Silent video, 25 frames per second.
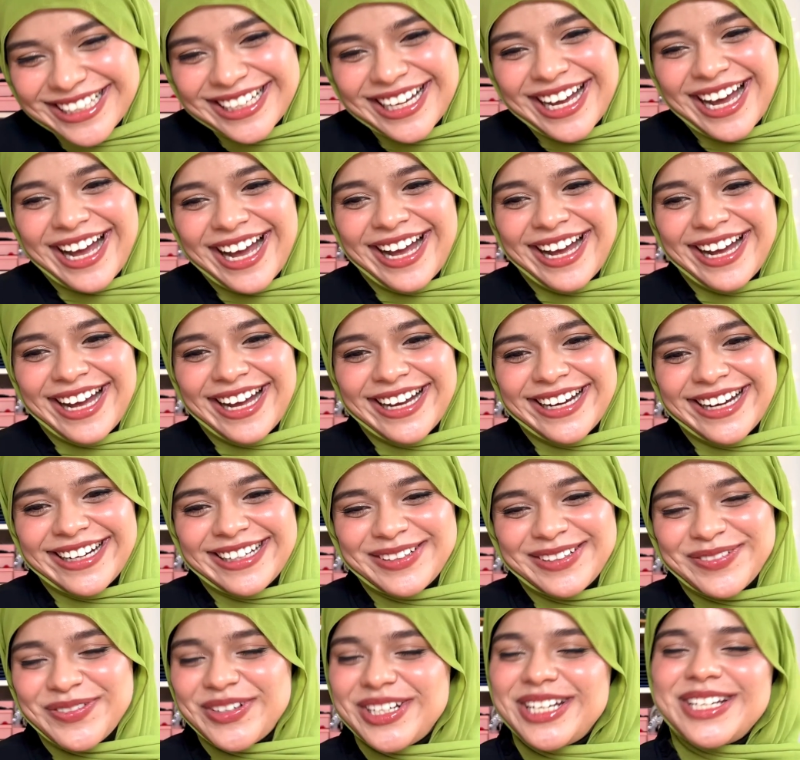
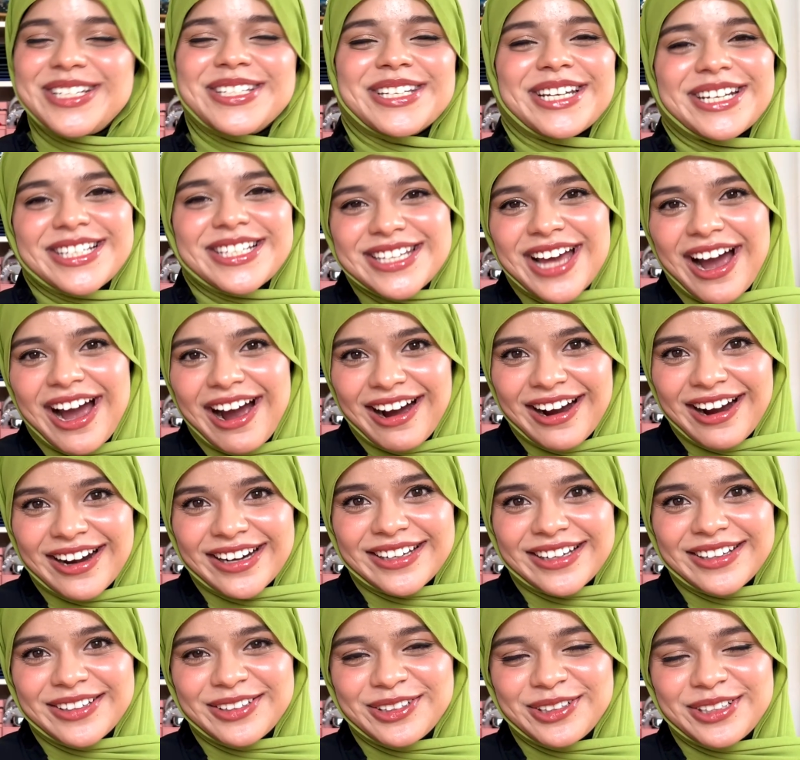And but it's
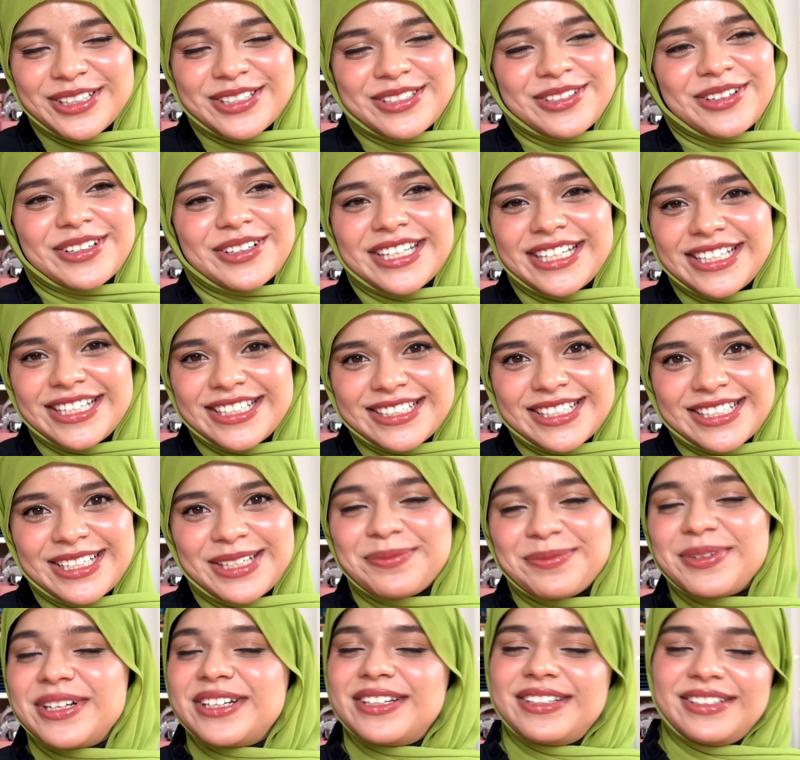hard, you know, it's not easy,
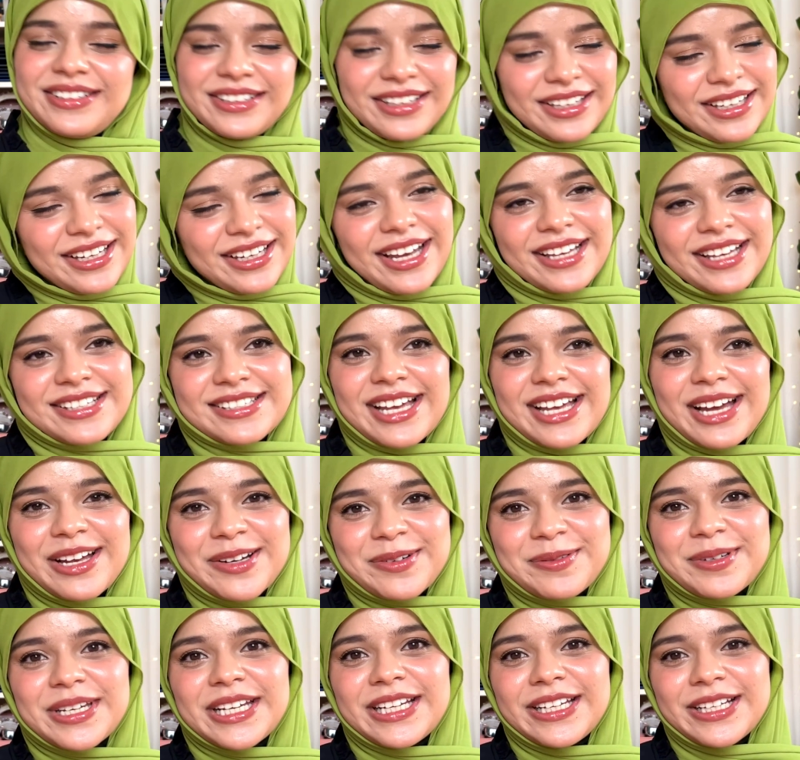but yes, I'm
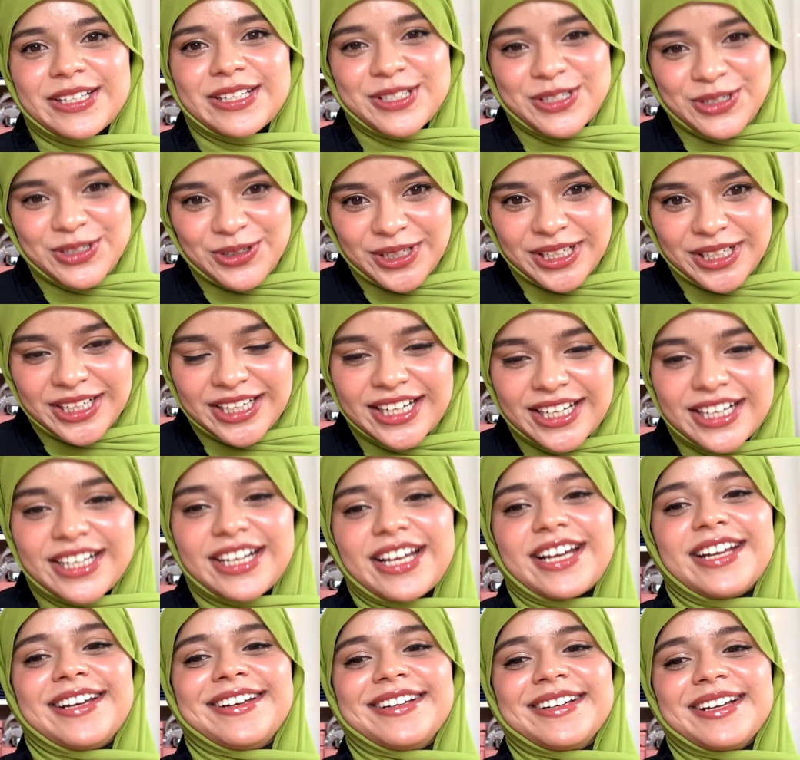really enjoying it,
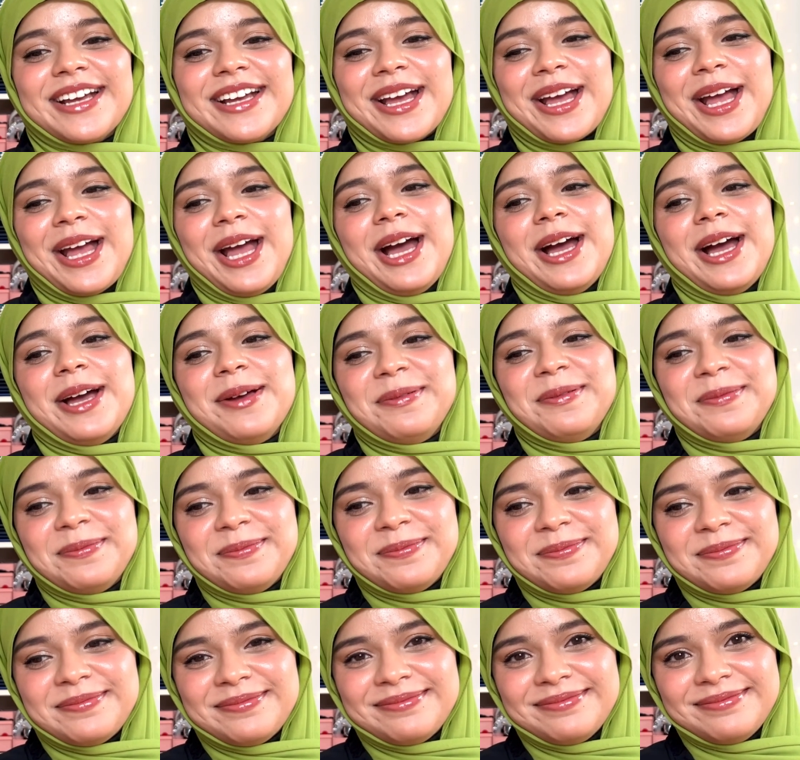and
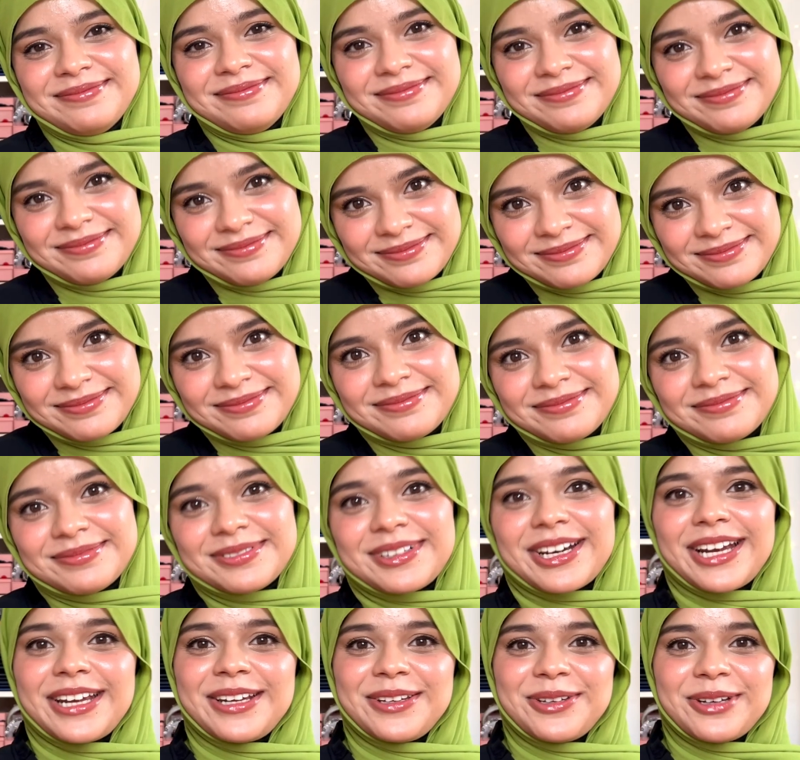I'm
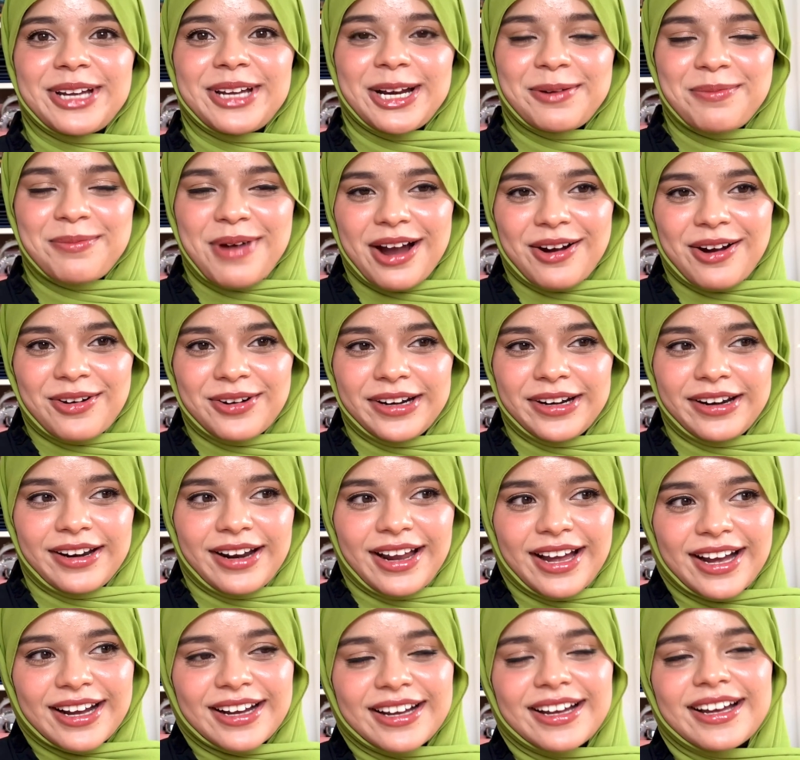trying to get back on
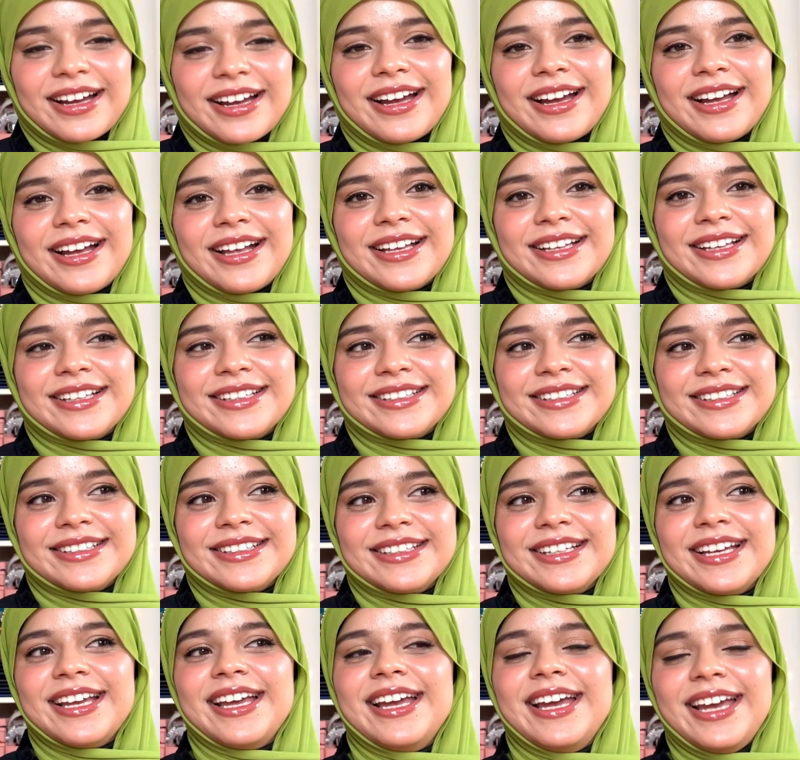track, and
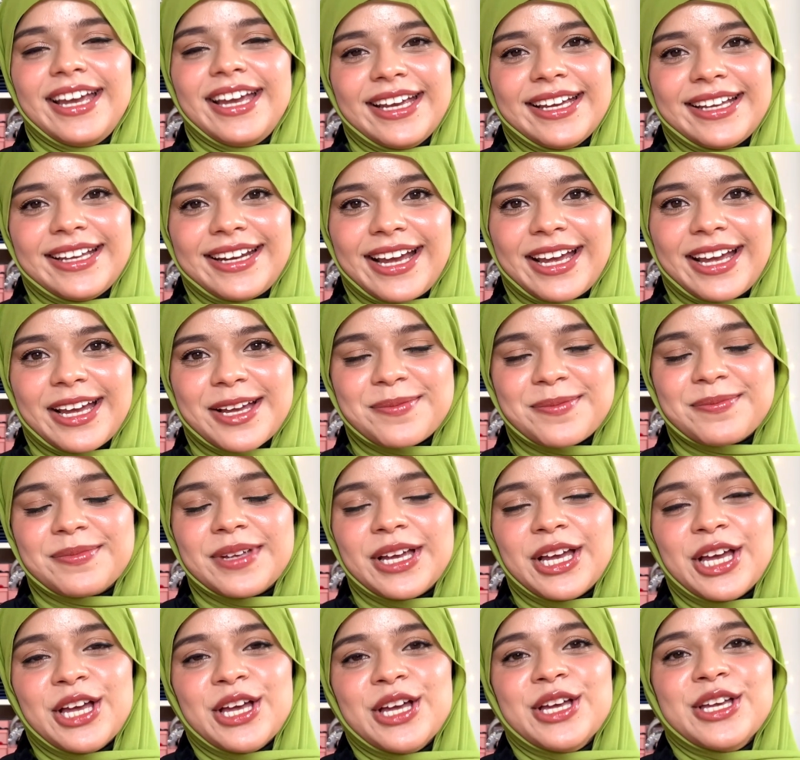here I am.
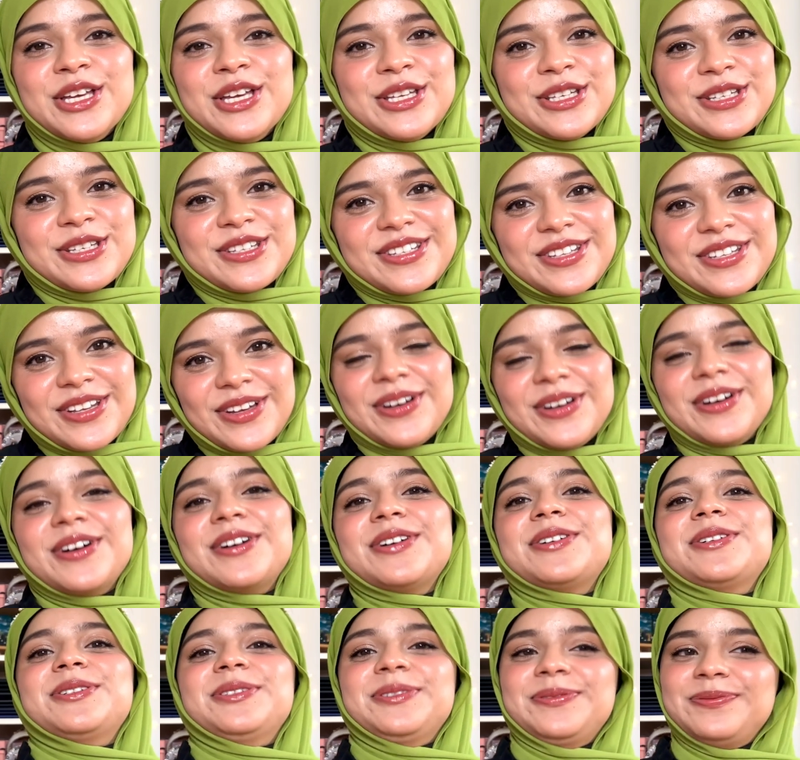
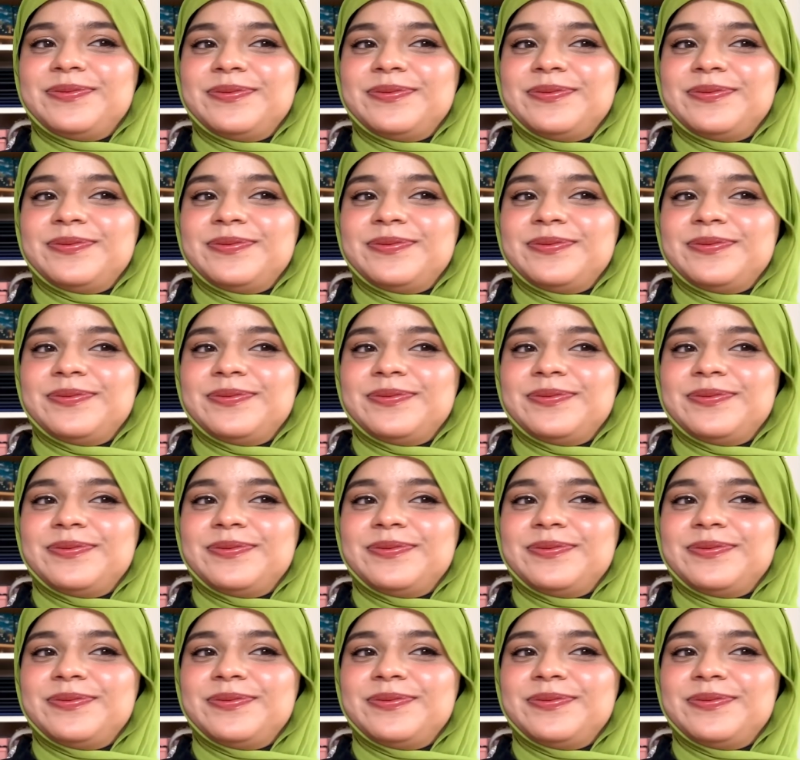So